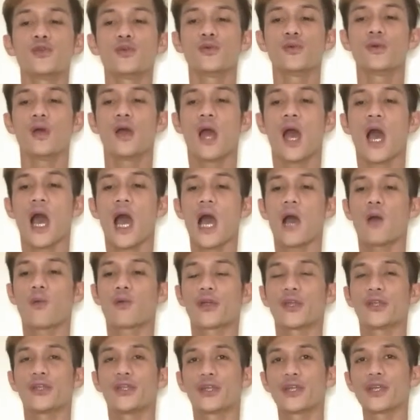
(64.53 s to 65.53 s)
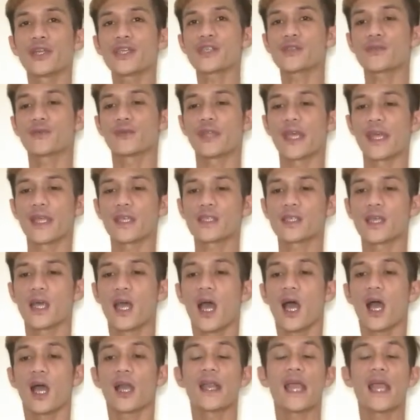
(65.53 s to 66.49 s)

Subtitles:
you, our dear students,